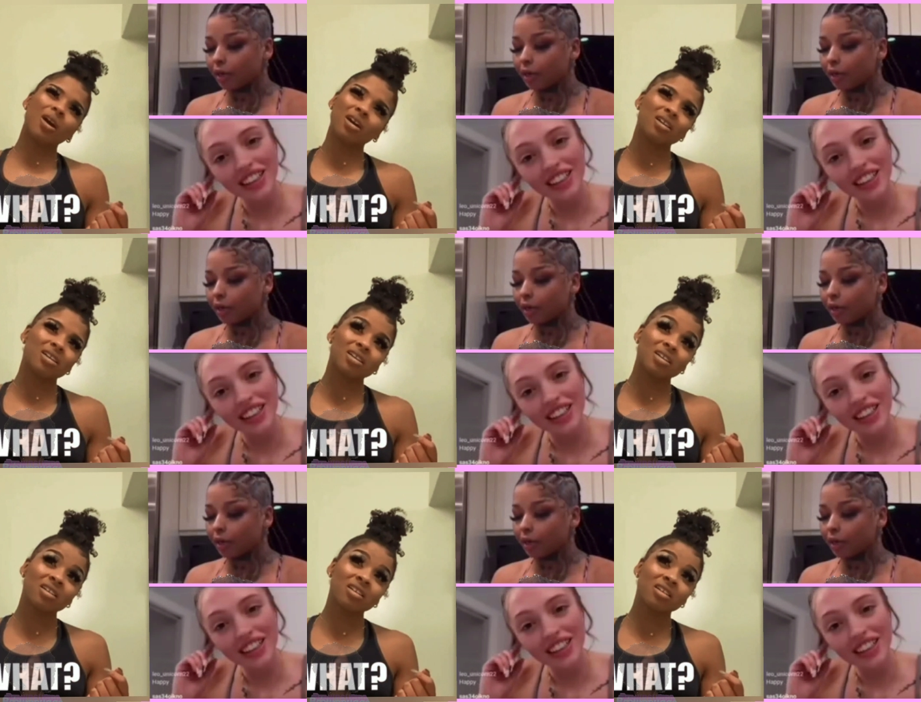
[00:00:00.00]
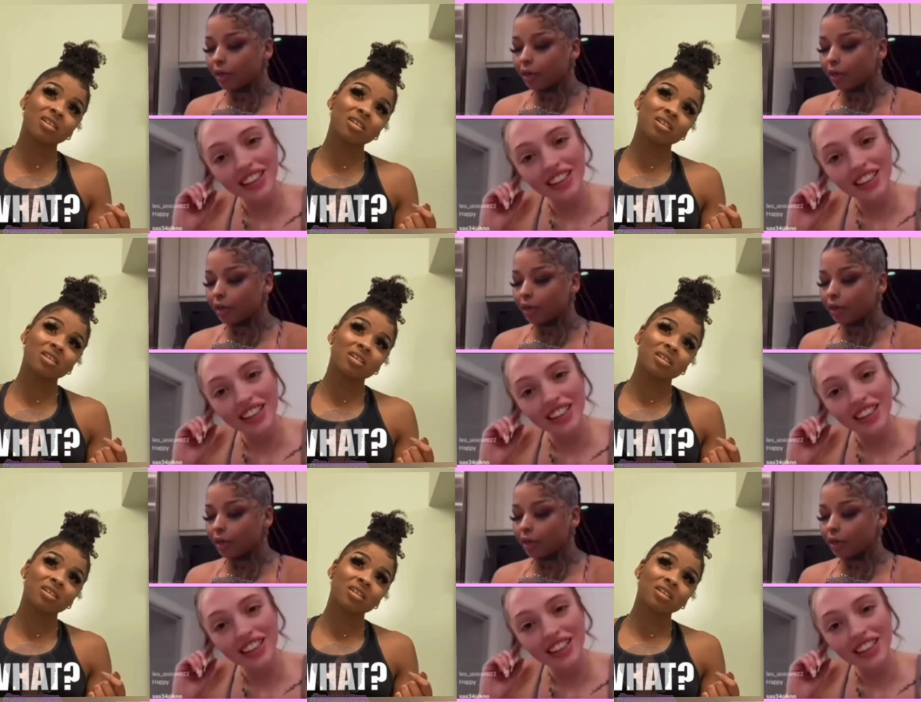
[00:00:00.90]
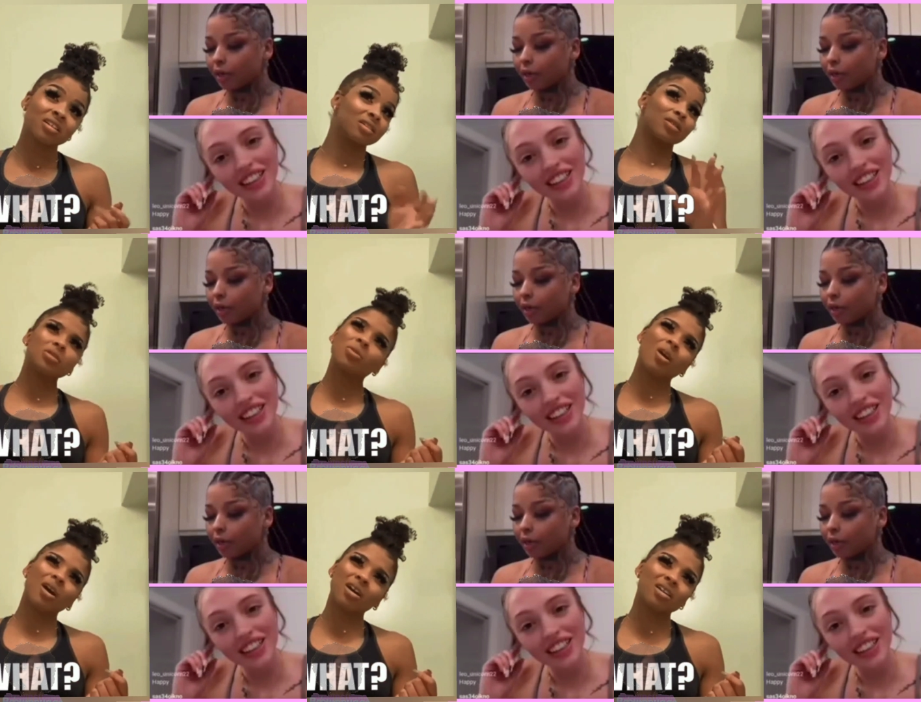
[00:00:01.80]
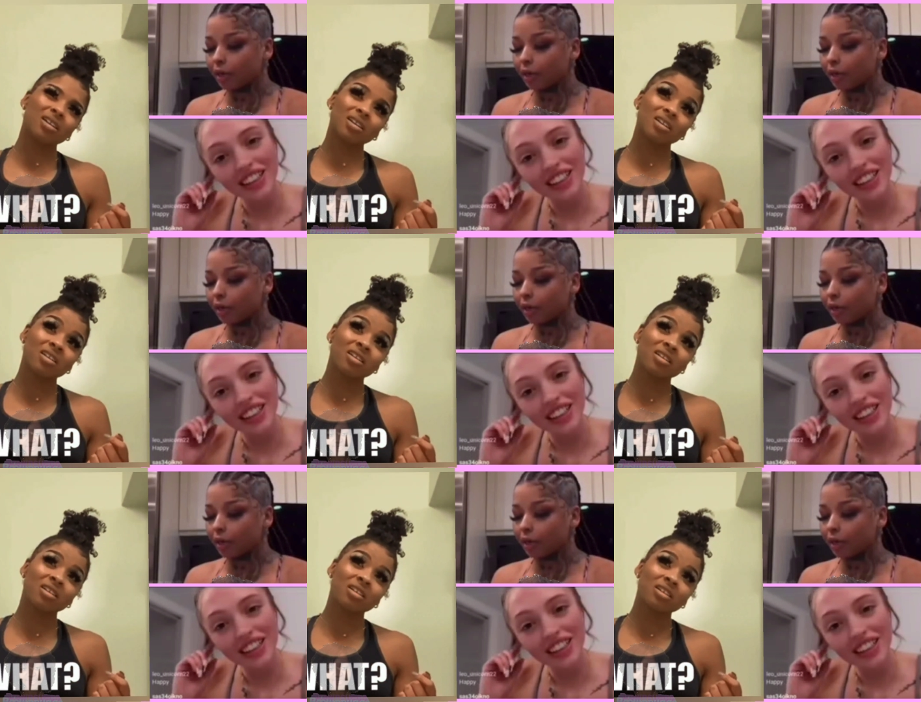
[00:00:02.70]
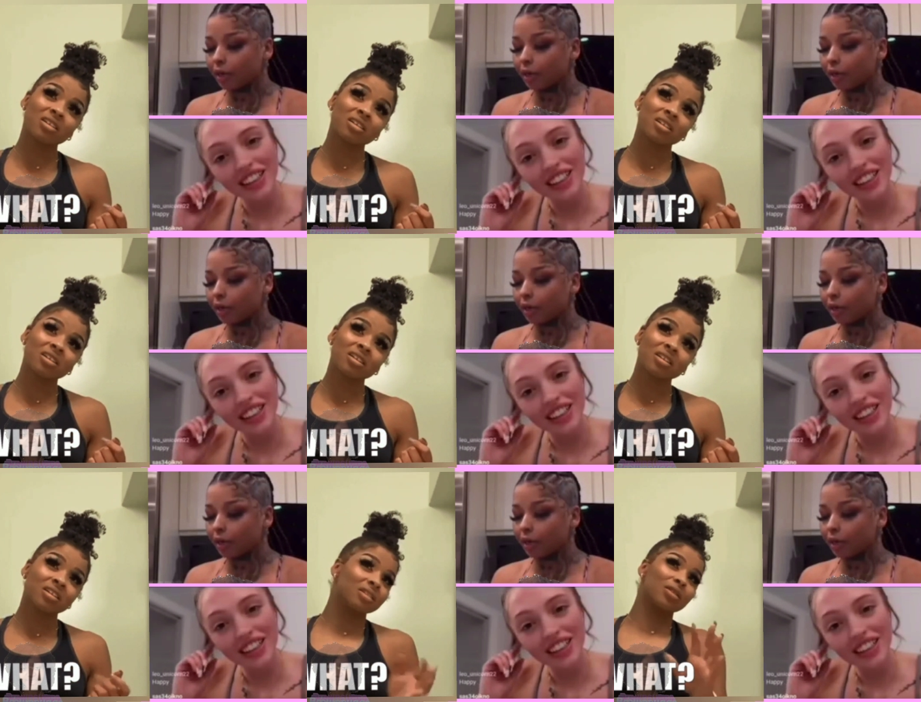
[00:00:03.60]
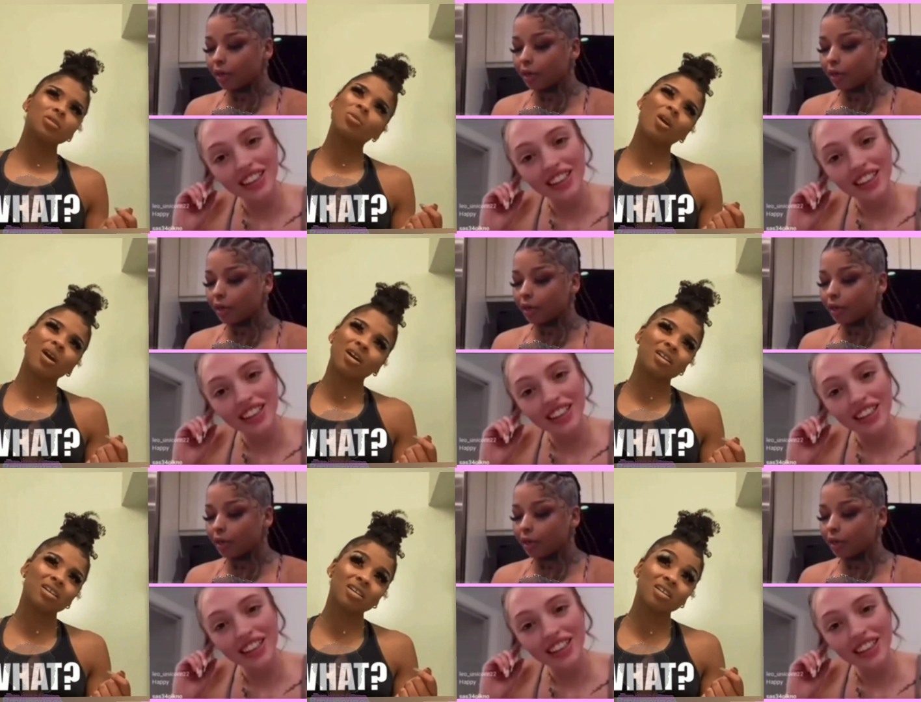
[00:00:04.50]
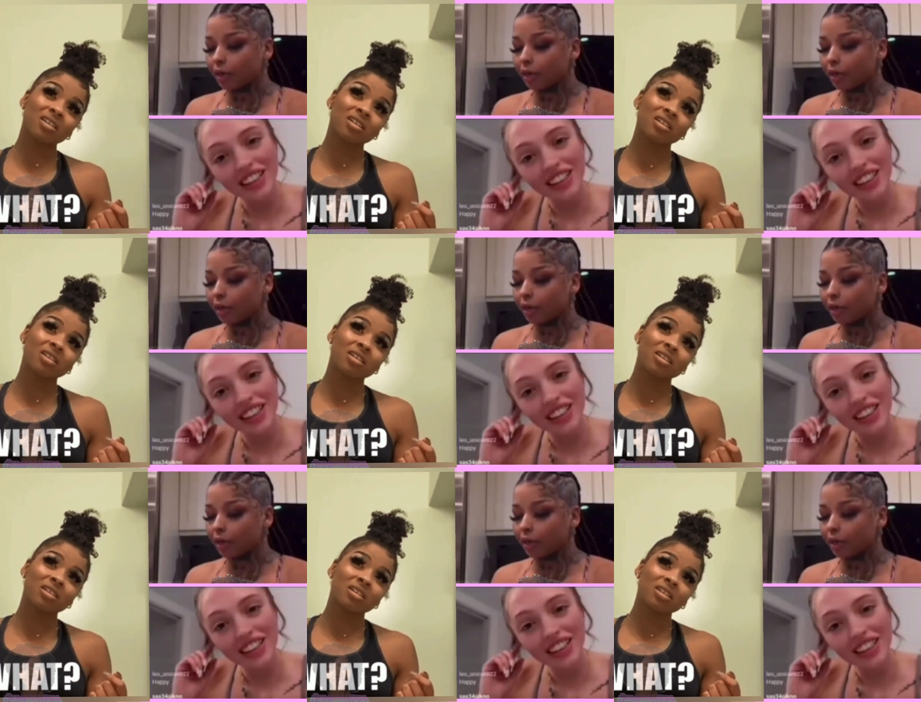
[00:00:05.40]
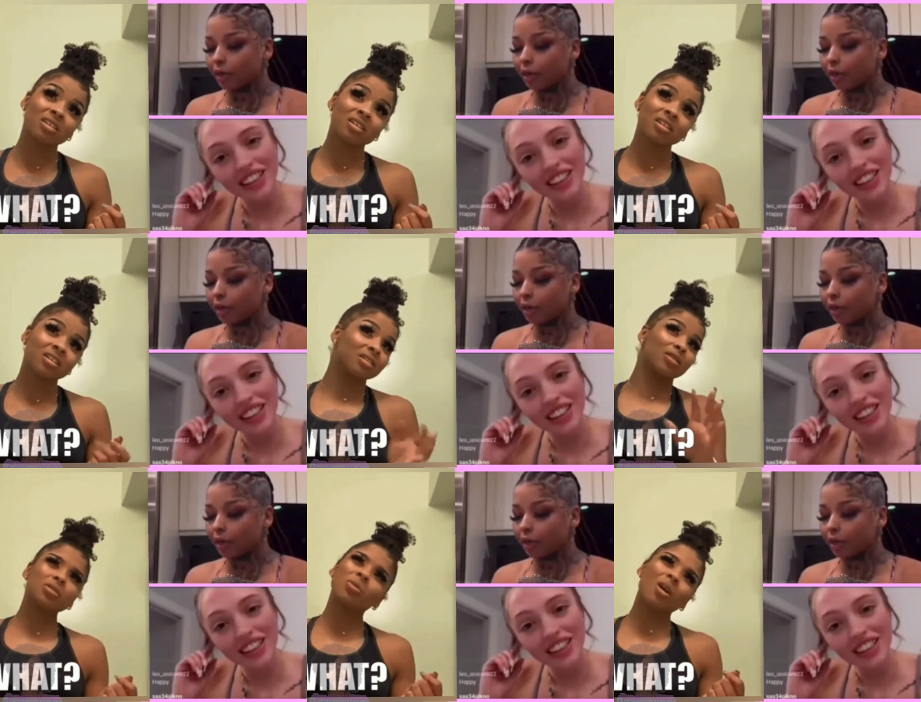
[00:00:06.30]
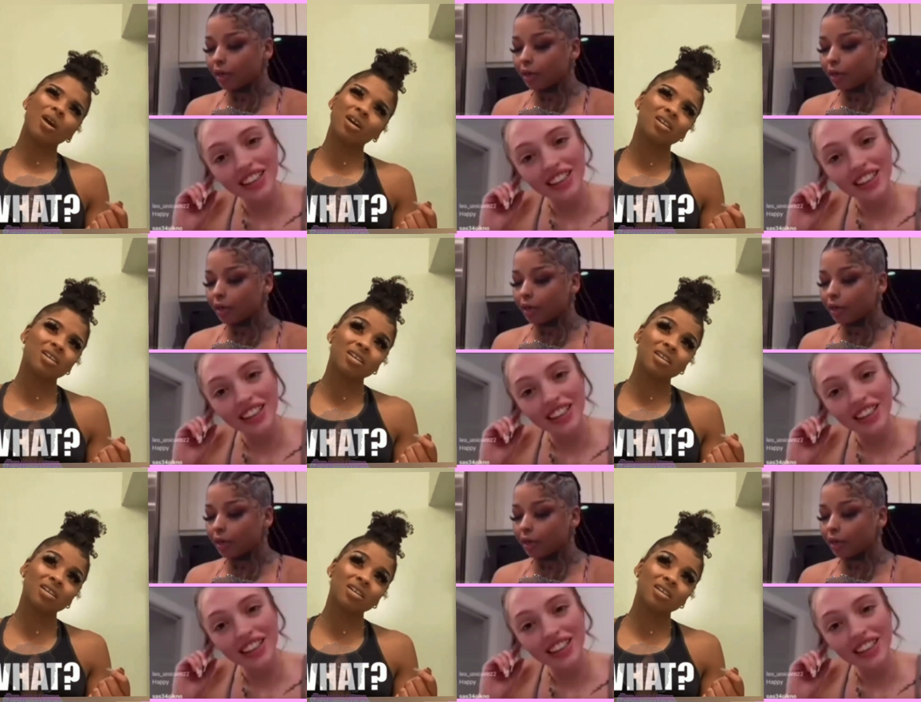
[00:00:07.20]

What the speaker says: [no speech]